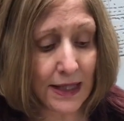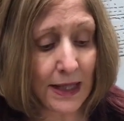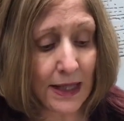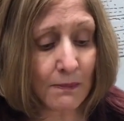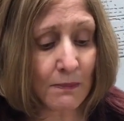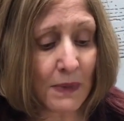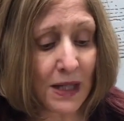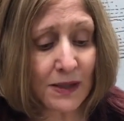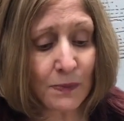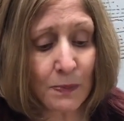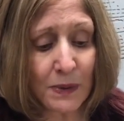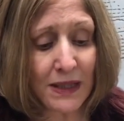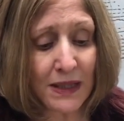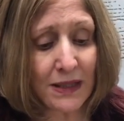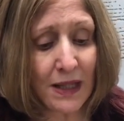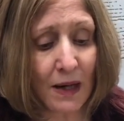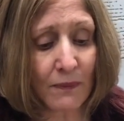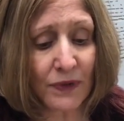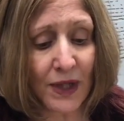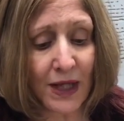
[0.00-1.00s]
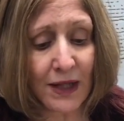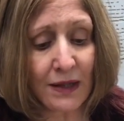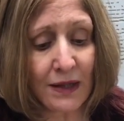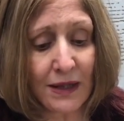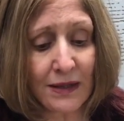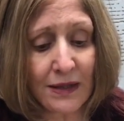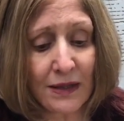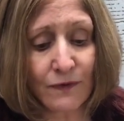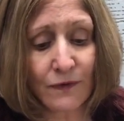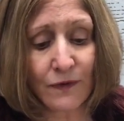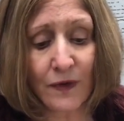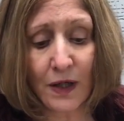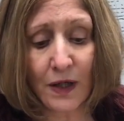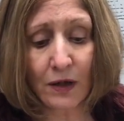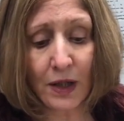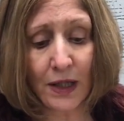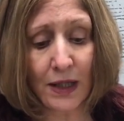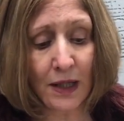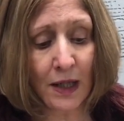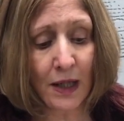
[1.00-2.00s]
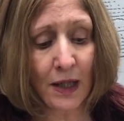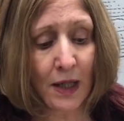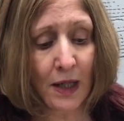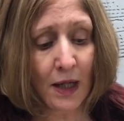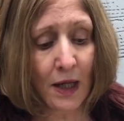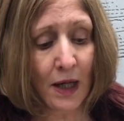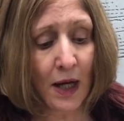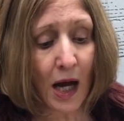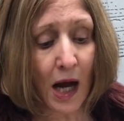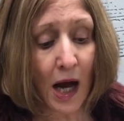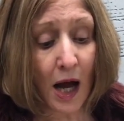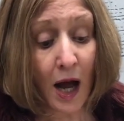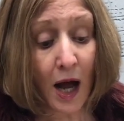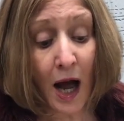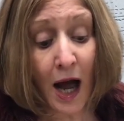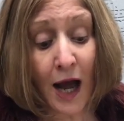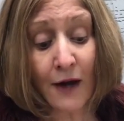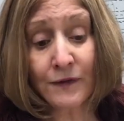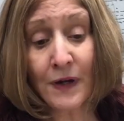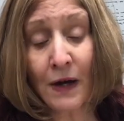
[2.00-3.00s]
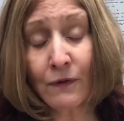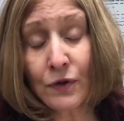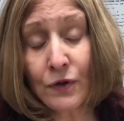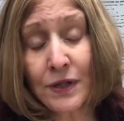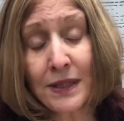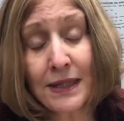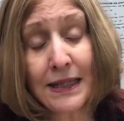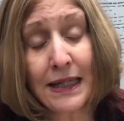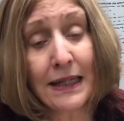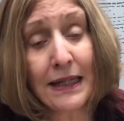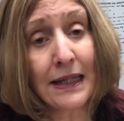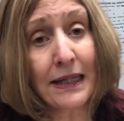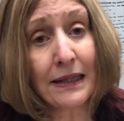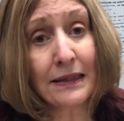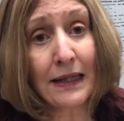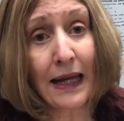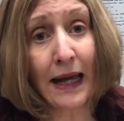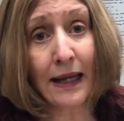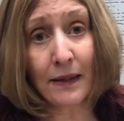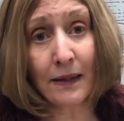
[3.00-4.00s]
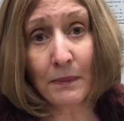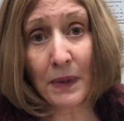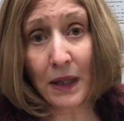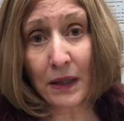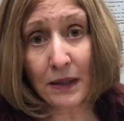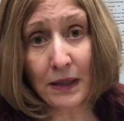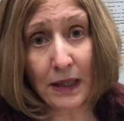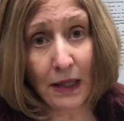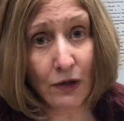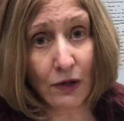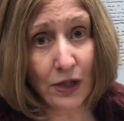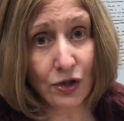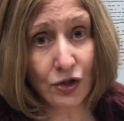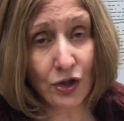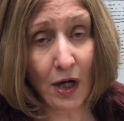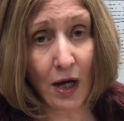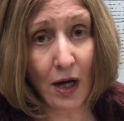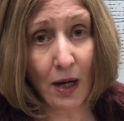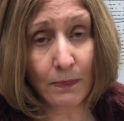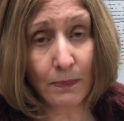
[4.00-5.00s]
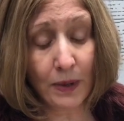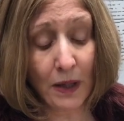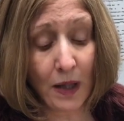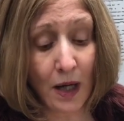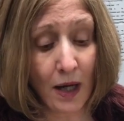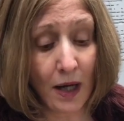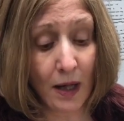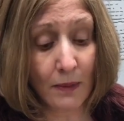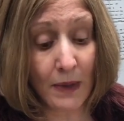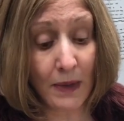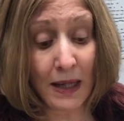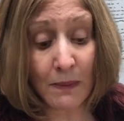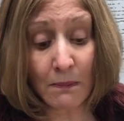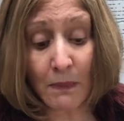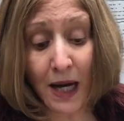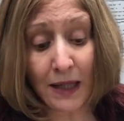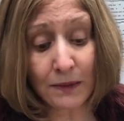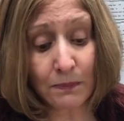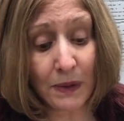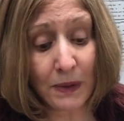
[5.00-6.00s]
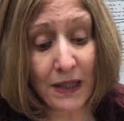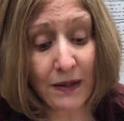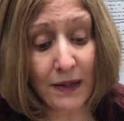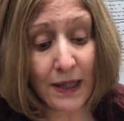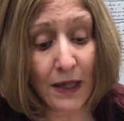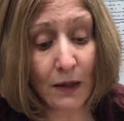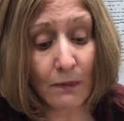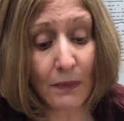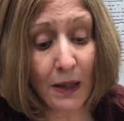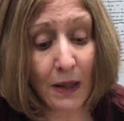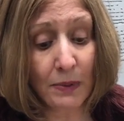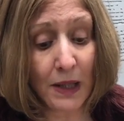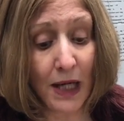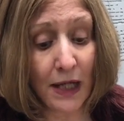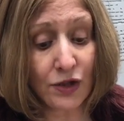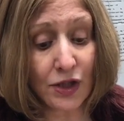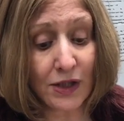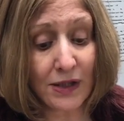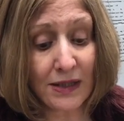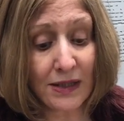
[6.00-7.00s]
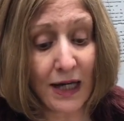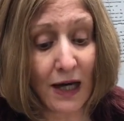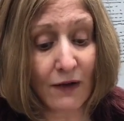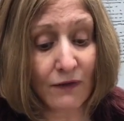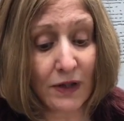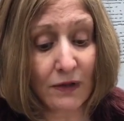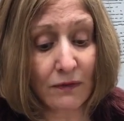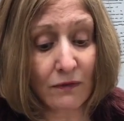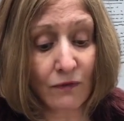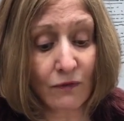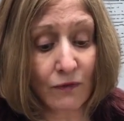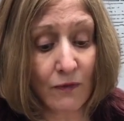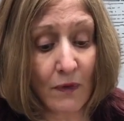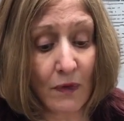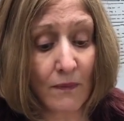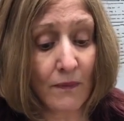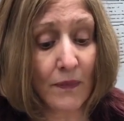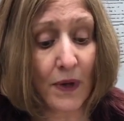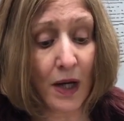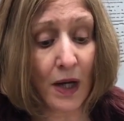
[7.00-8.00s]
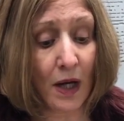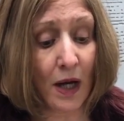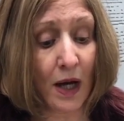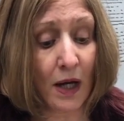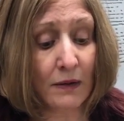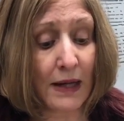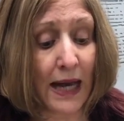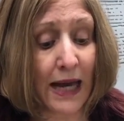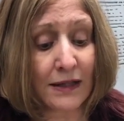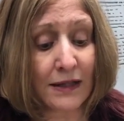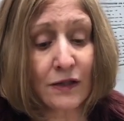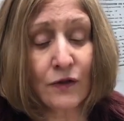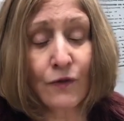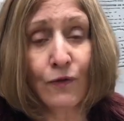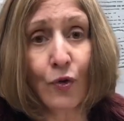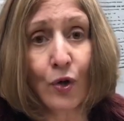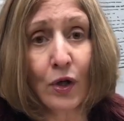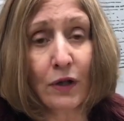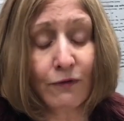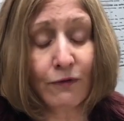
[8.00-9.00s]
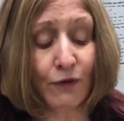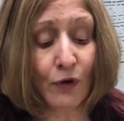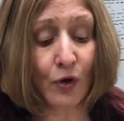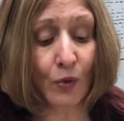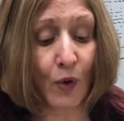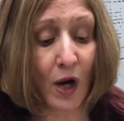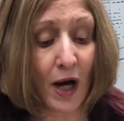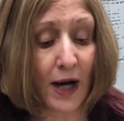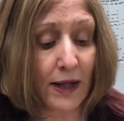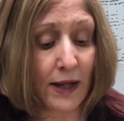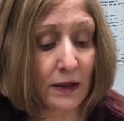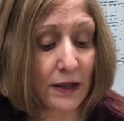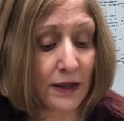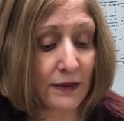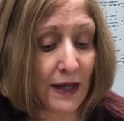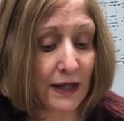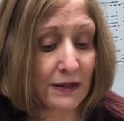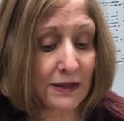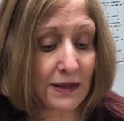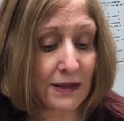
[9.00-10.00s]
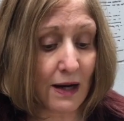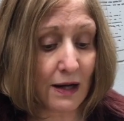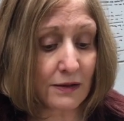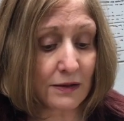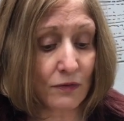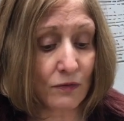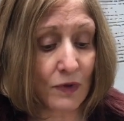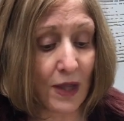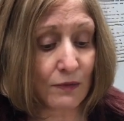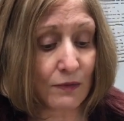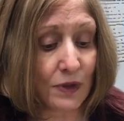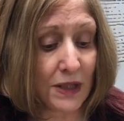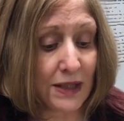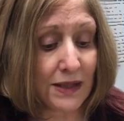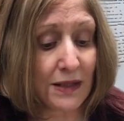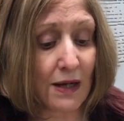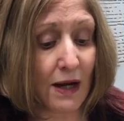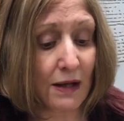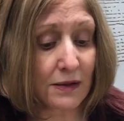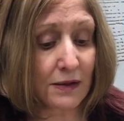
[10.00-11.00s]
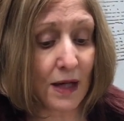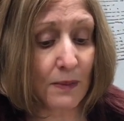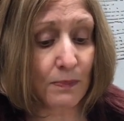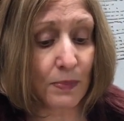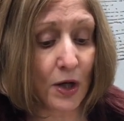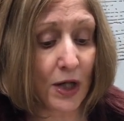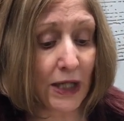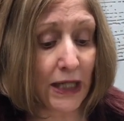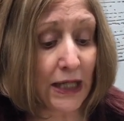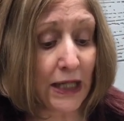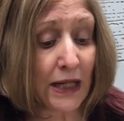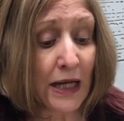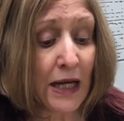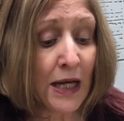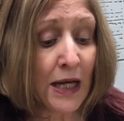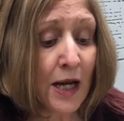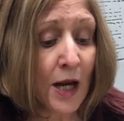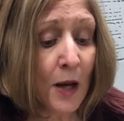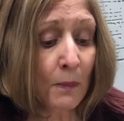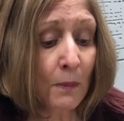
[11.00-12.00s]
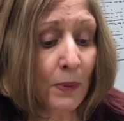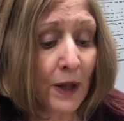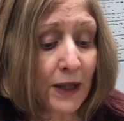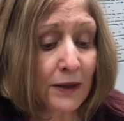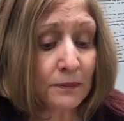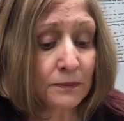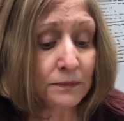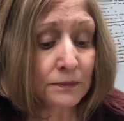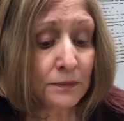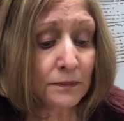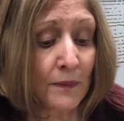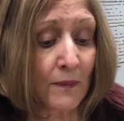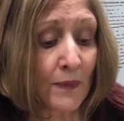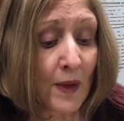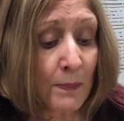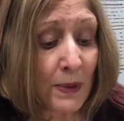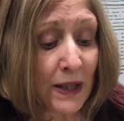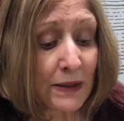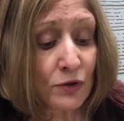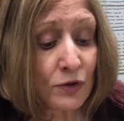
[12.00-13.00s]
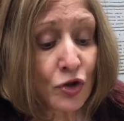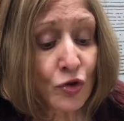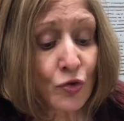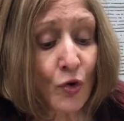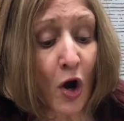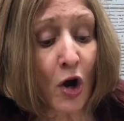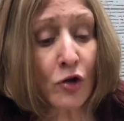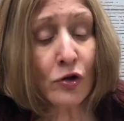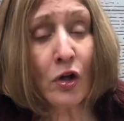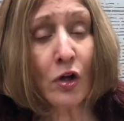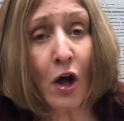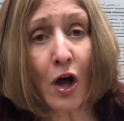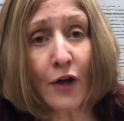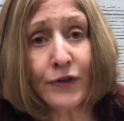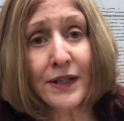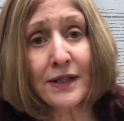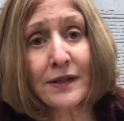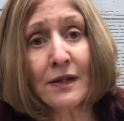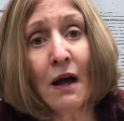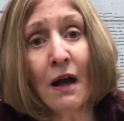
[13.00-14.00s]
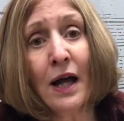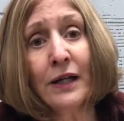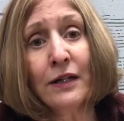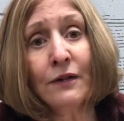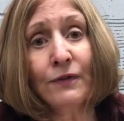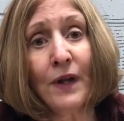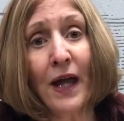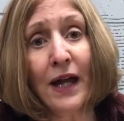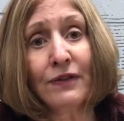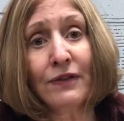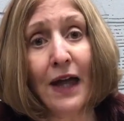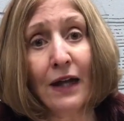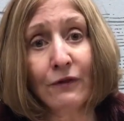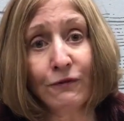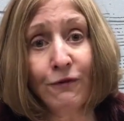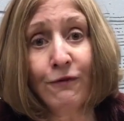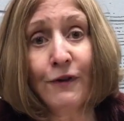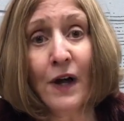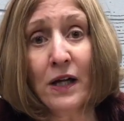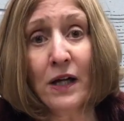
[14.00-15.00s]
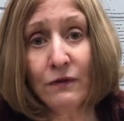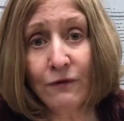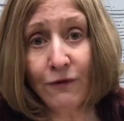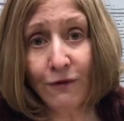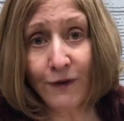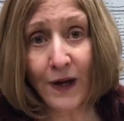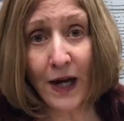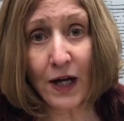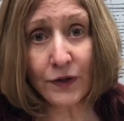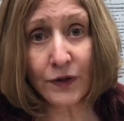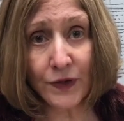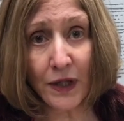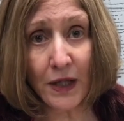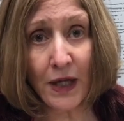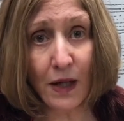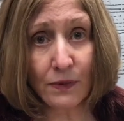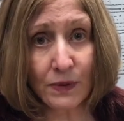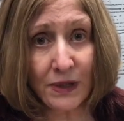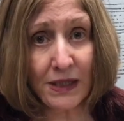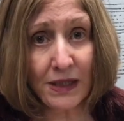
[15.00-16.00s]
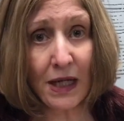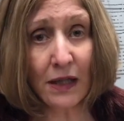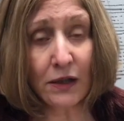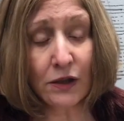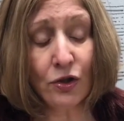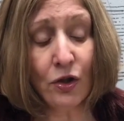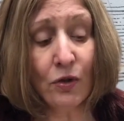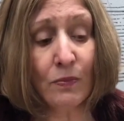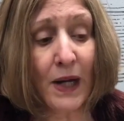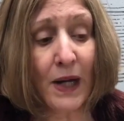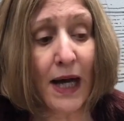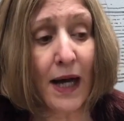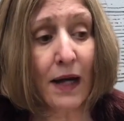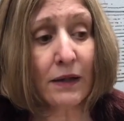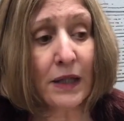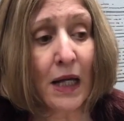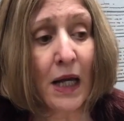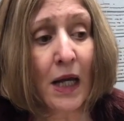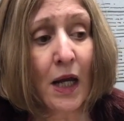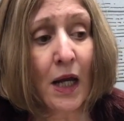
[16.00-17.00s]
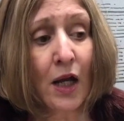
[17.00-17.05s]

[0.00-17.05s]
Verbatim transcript: It must be something that's very I've never seen it at a millinery shop. Uh, it might be there. Maybe I just haven't uh, asked for it for a while, and they stocked they restocked up on it. But but straw cloth is kind of like that fun felt that I was telling you about.